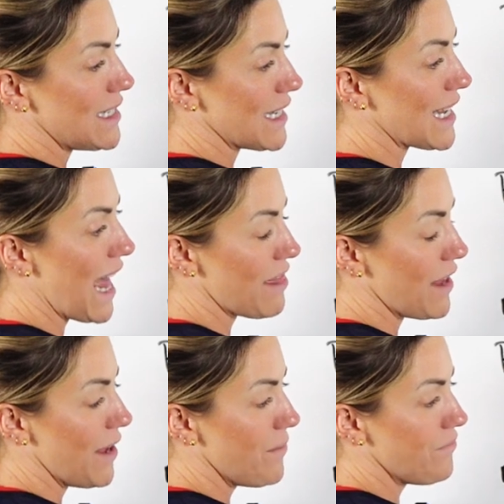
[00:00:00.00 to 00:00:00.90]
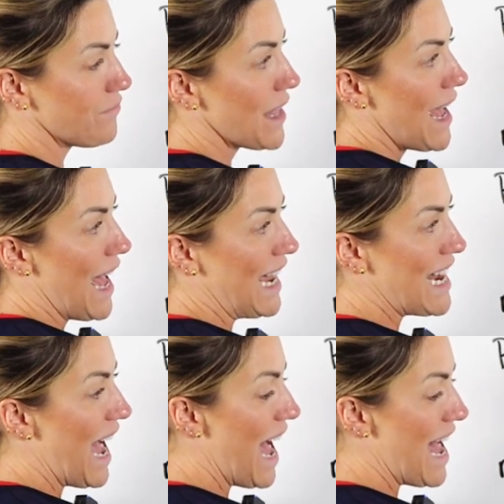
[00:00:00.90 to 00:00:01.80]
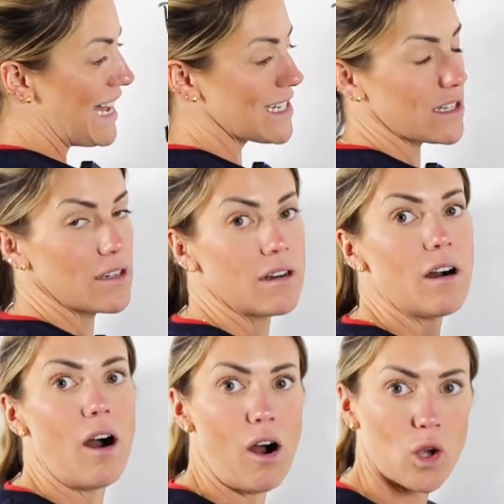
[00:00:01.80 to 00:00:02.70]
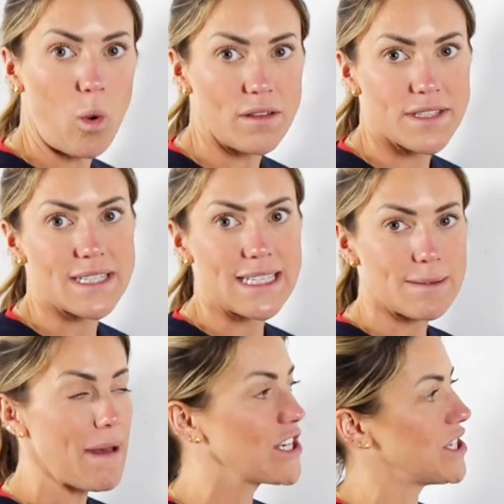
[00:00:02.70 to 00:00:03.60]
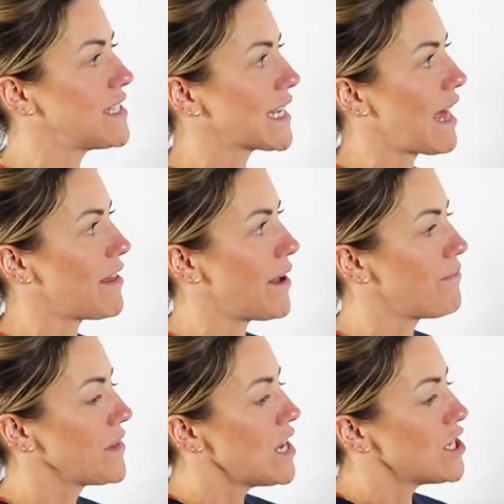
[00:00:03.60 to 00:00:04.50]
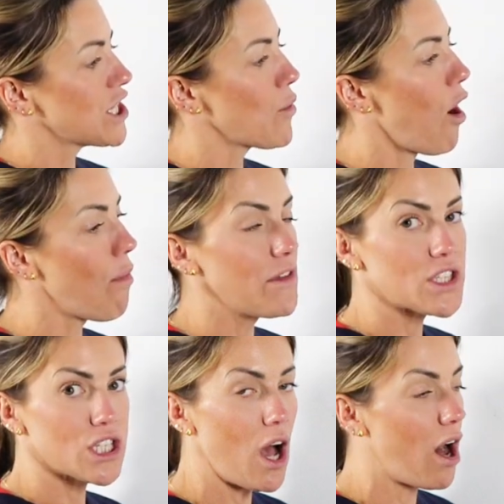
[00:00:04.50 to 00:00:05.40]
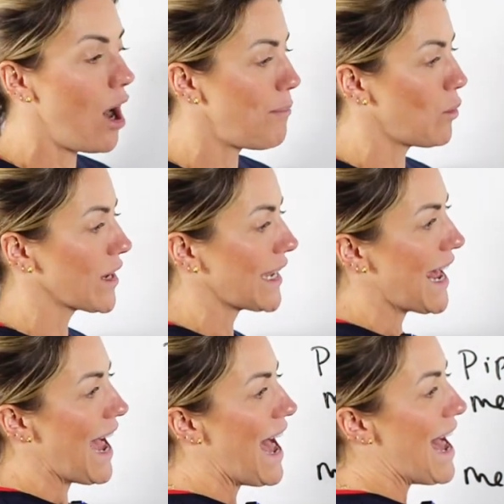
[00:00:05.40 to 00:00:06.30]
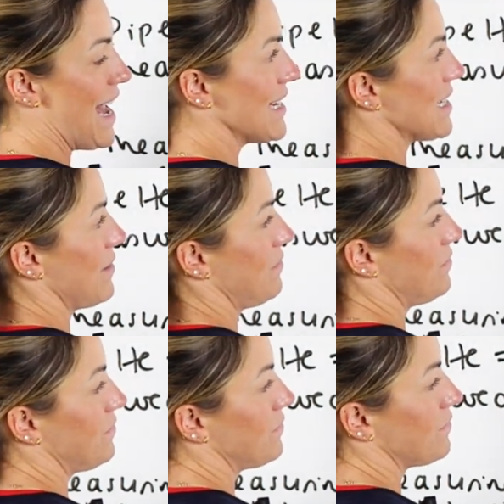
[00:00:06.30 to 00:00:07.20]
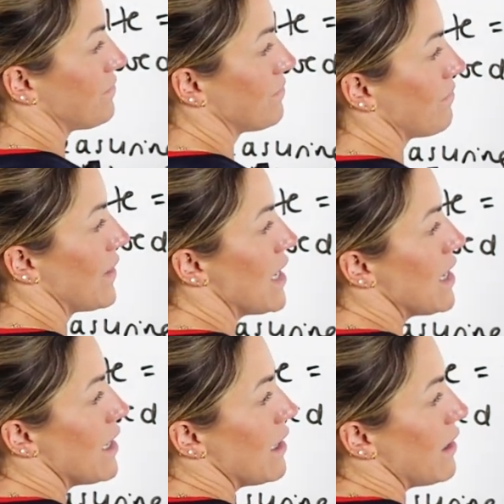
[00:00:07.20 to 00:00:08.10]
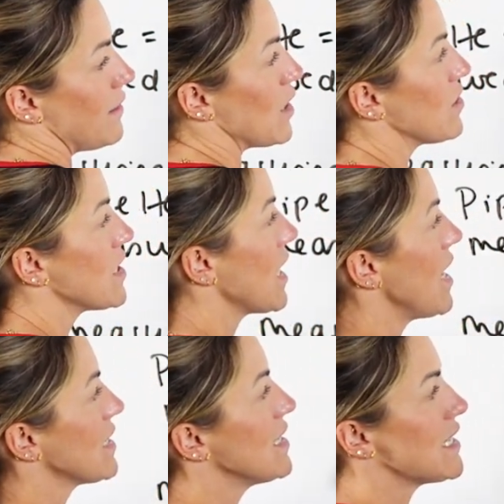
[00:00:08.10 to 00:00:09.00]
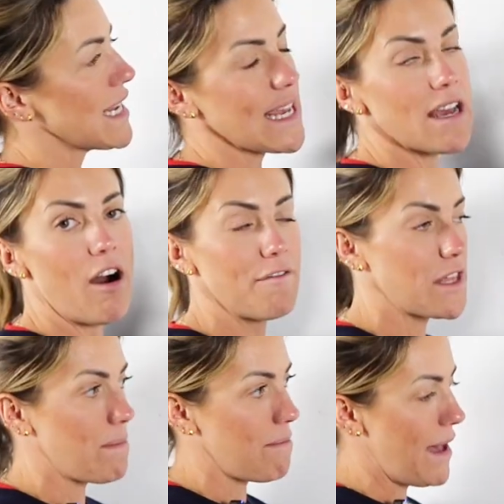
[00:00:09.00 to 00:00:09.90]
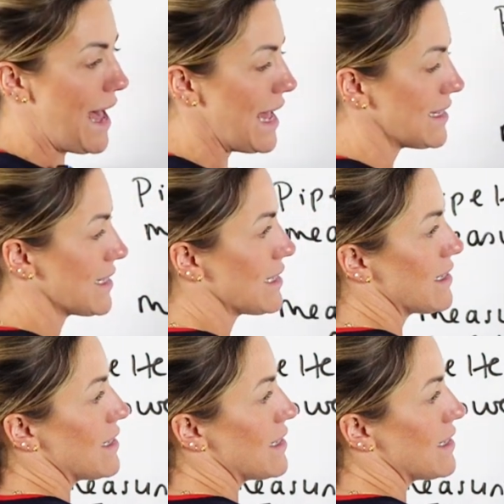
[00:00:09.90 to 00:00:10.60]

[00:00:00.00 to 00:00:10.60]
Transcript: together and add our quantities measured together. So on the top, we're going to add the uncertainty of the pipette